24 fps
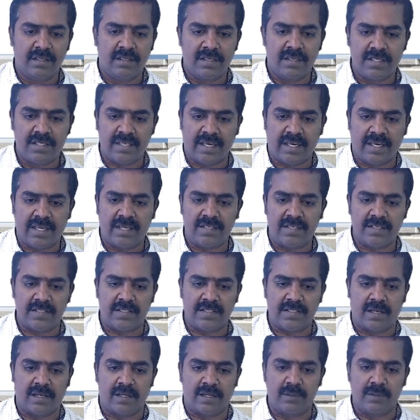Sales is
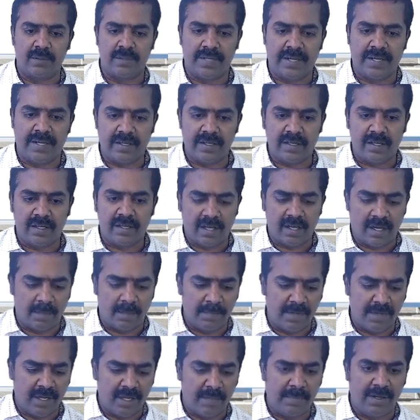accounted,
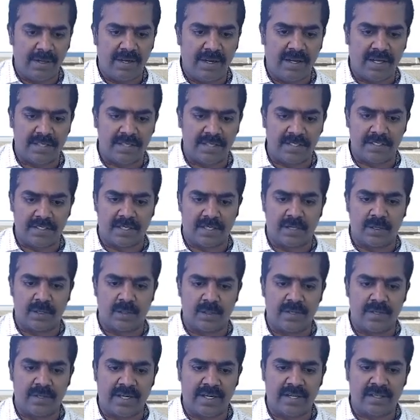abnormal loss is
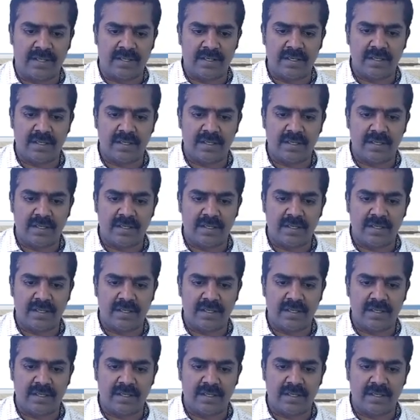accounted,